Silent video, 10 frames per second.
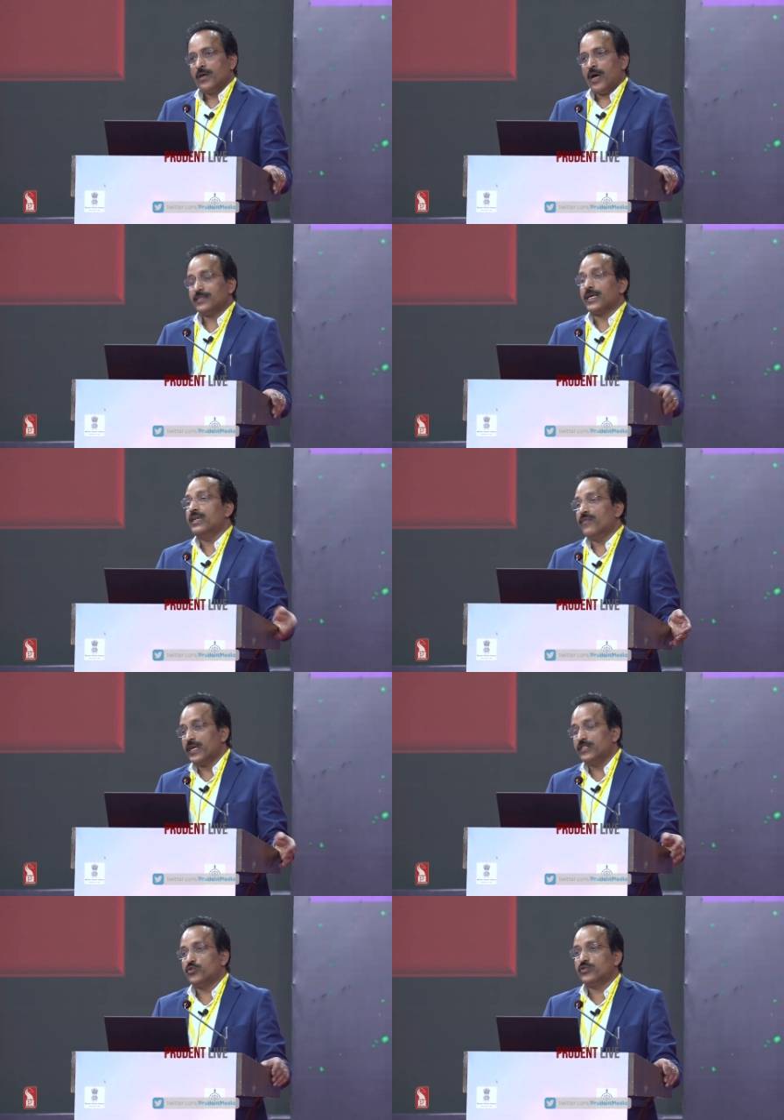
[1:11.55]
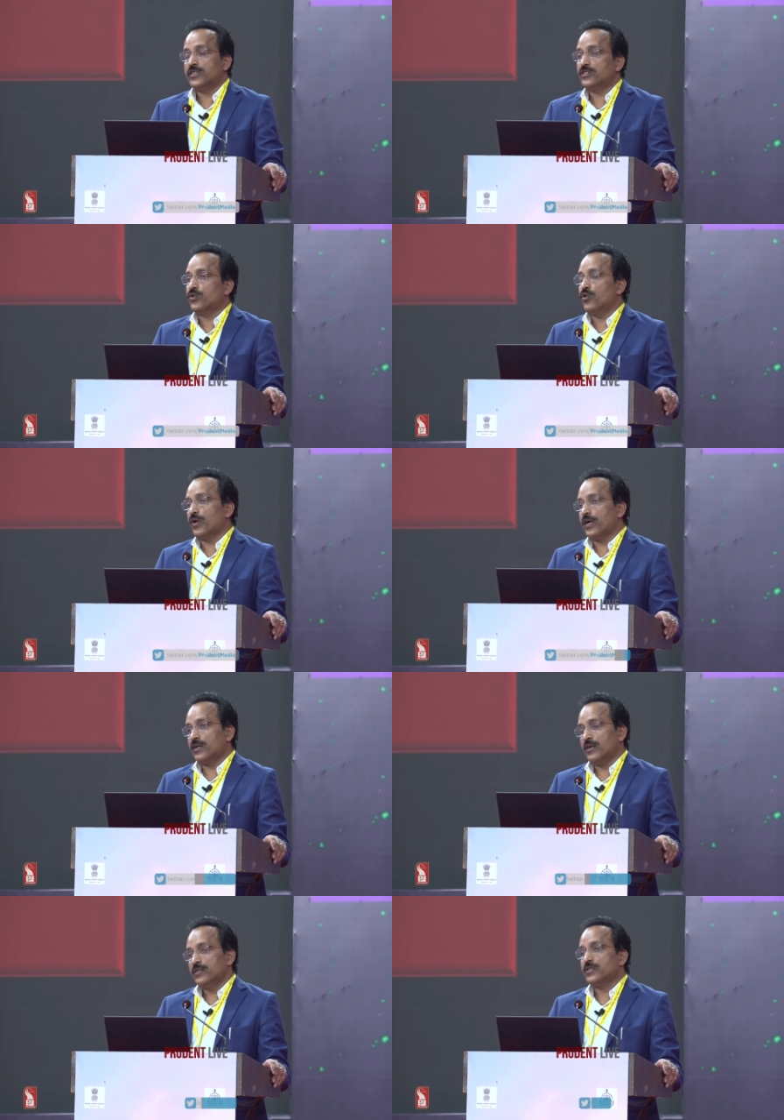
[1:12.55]
Our scientific institutions look
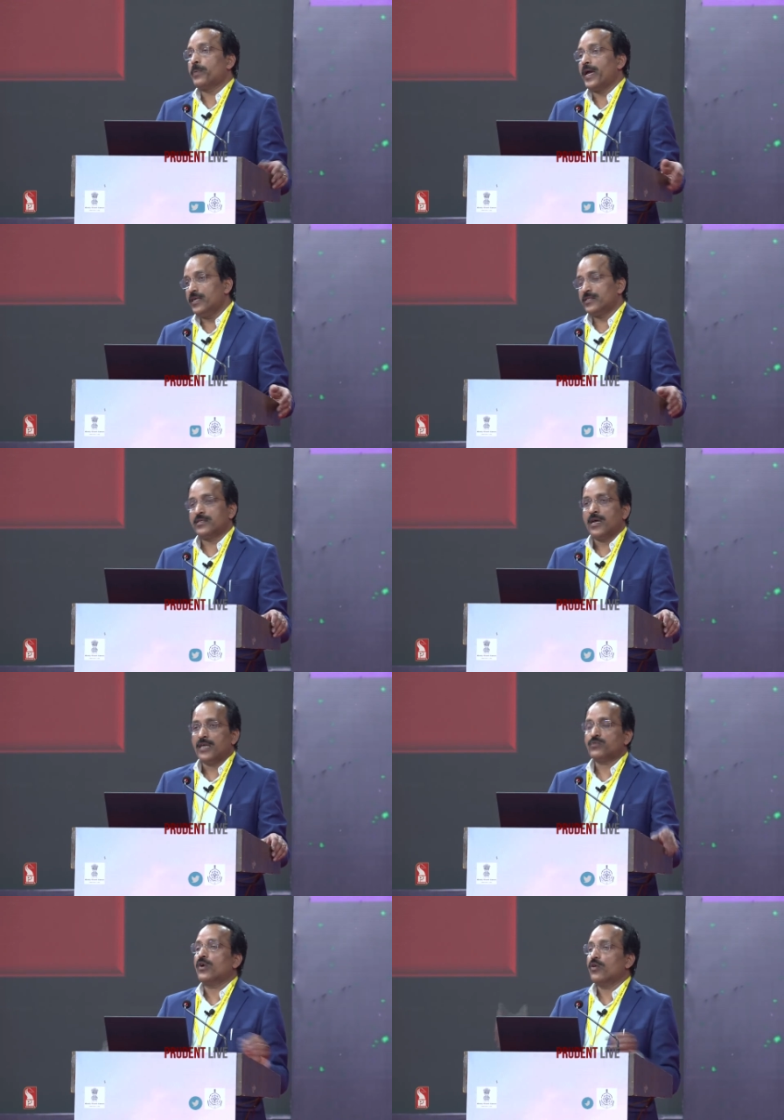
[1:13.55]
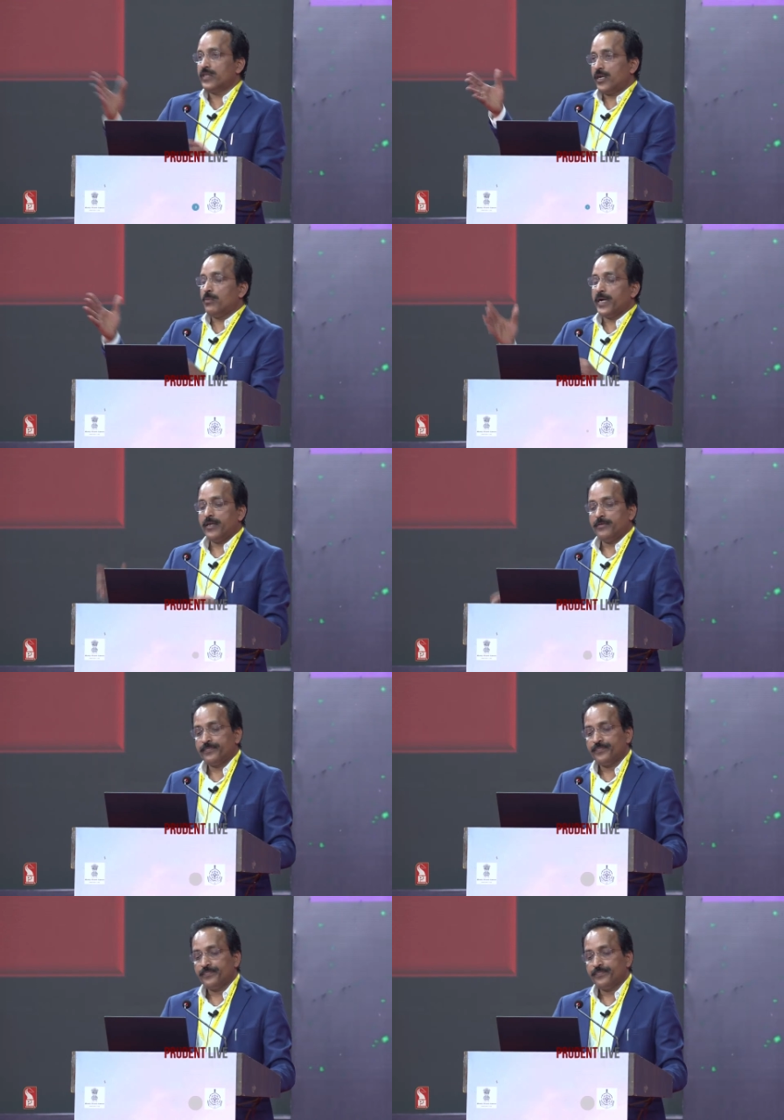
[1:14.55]
at space as one of their domain.